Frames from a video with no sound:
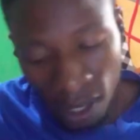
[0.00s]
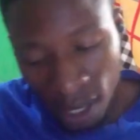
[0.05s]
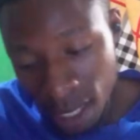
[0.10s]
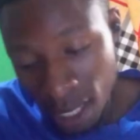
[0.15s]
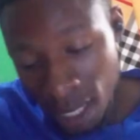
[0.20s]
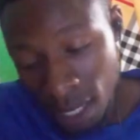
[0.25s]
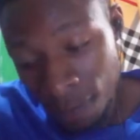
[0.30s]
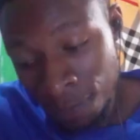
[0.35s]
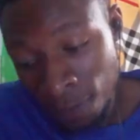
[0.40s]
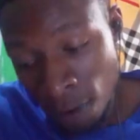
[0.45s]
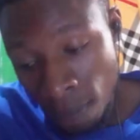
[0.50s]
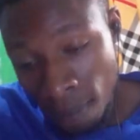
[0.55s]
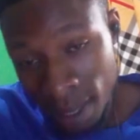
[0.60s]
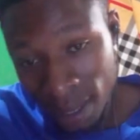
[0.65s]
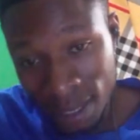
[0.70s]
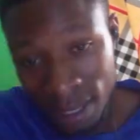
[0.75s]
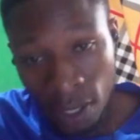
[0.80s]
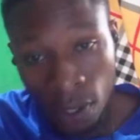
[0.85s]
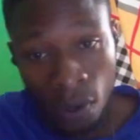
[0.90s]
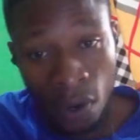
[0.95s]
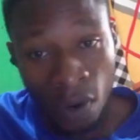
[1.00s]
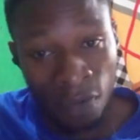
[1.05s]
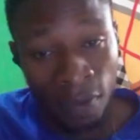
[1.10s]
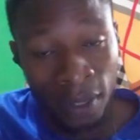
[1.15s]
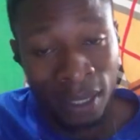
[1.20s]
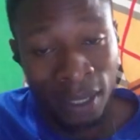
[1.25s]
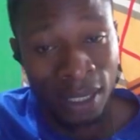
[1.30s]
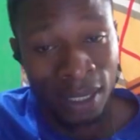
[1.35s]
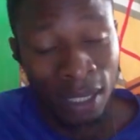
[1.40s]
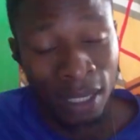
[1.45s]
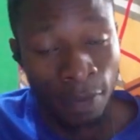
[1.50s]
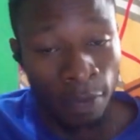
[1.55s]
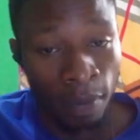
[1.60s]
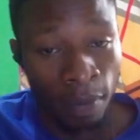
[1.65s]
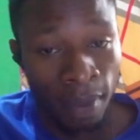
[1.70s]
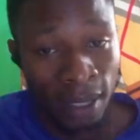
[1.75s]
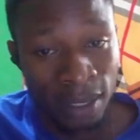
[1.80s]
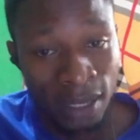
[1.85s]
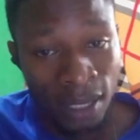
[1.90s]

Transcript: format. They convert data format.